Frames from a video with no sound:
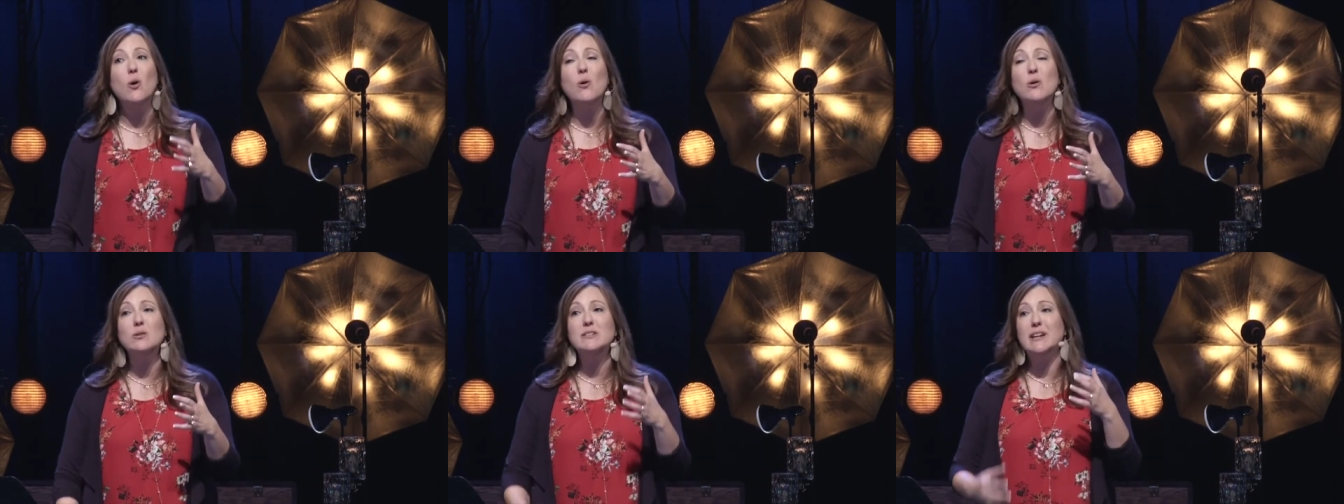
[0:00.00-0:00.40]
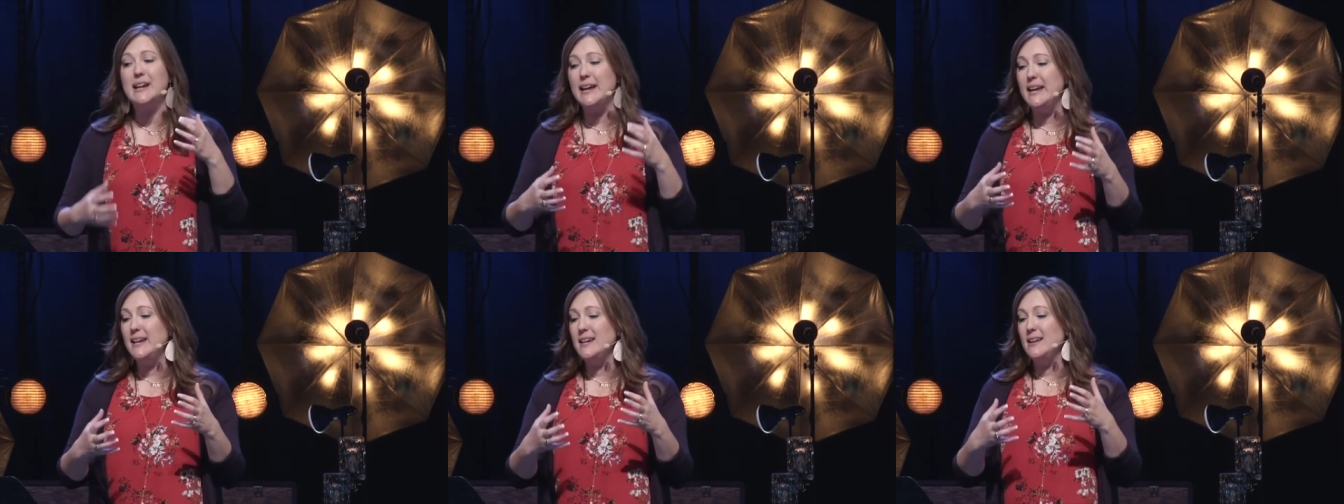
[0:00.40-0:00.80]
gold
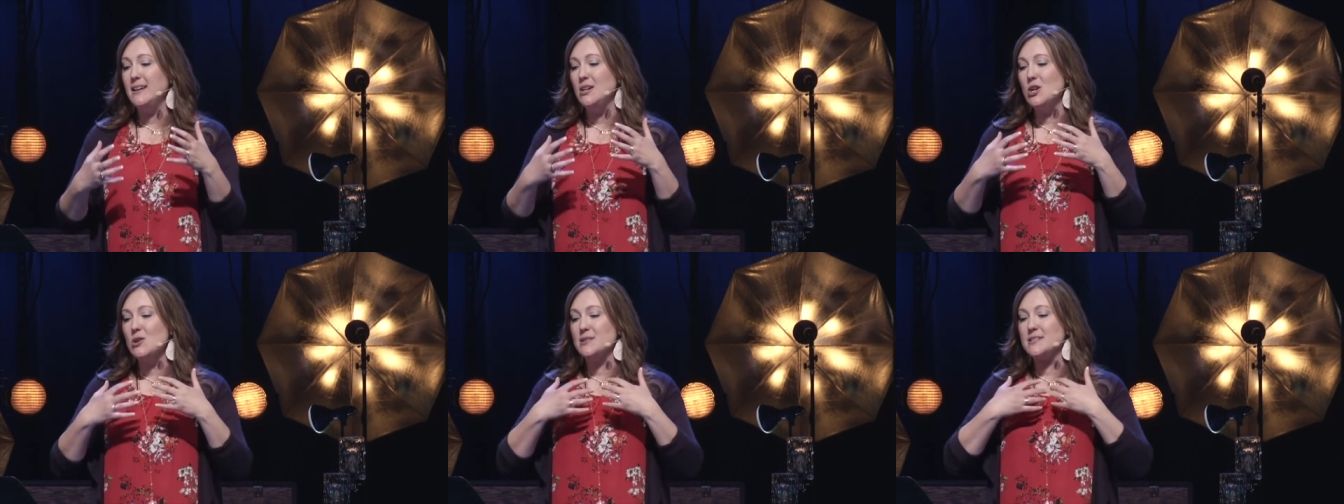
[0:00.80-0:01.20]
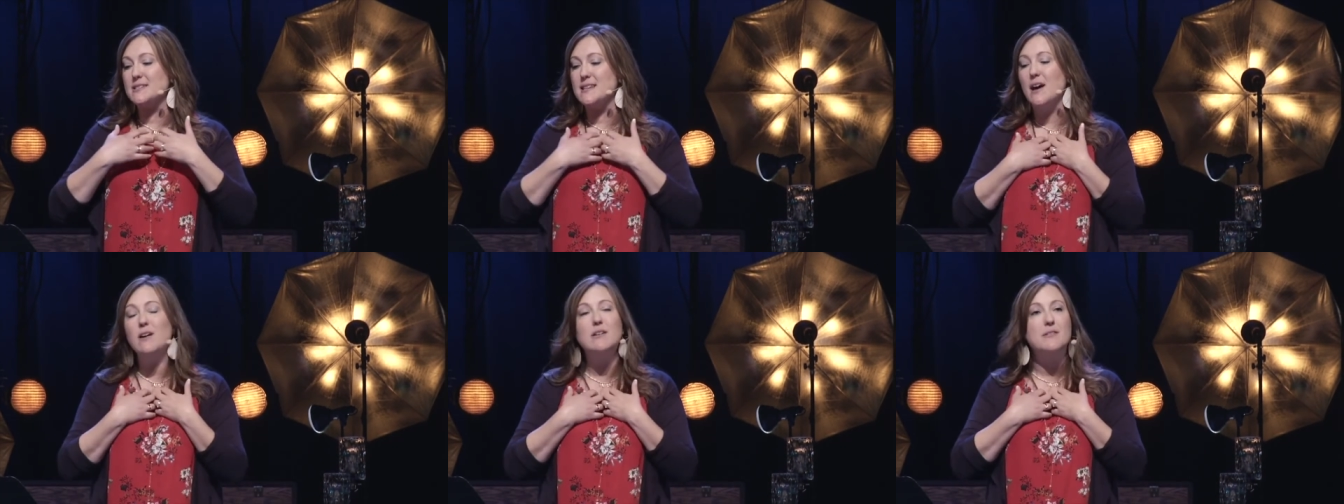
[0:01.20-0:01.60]
in
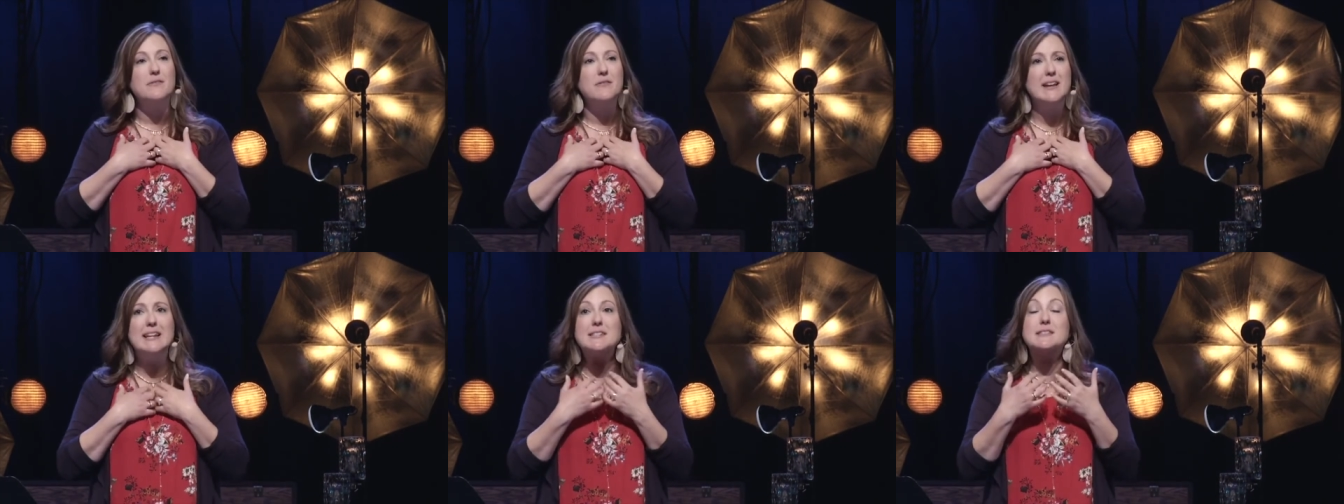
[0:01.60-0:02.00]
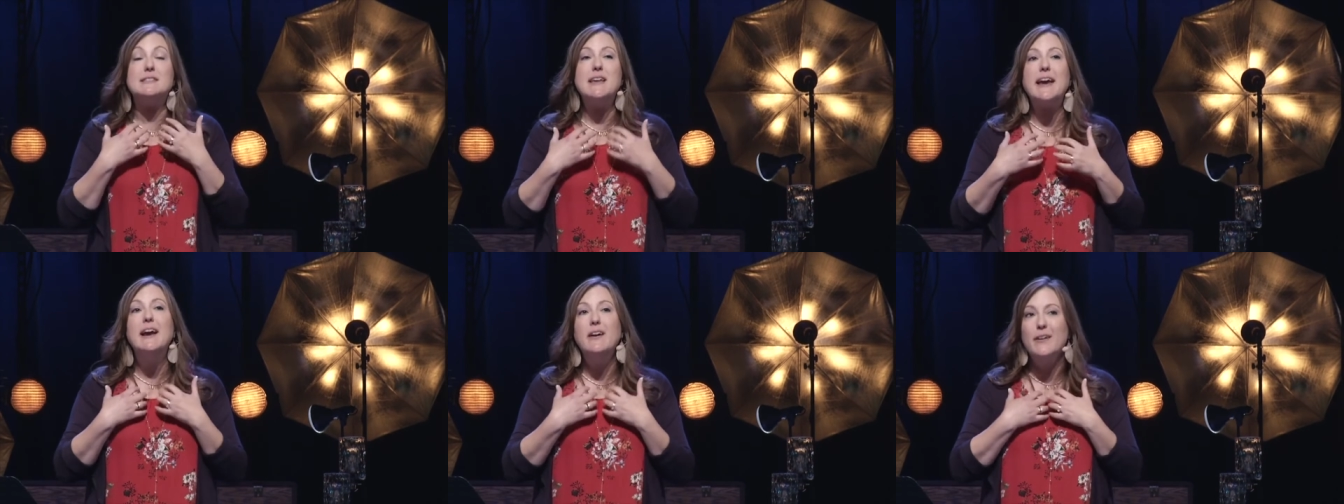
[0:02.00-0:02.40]
yourself. It's
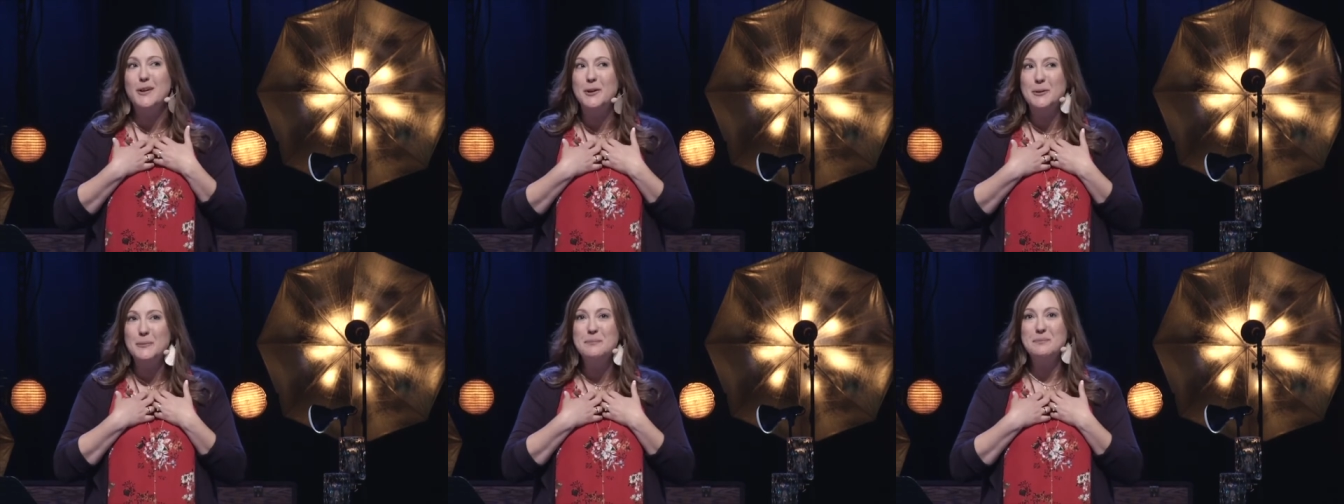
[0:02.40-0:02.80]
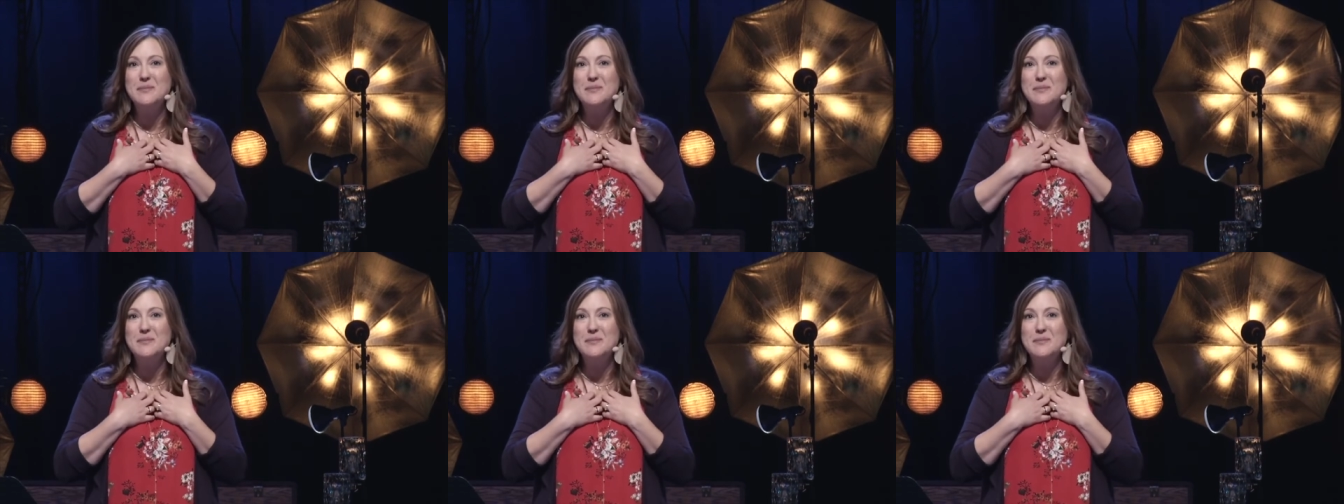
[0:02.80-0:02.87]
there.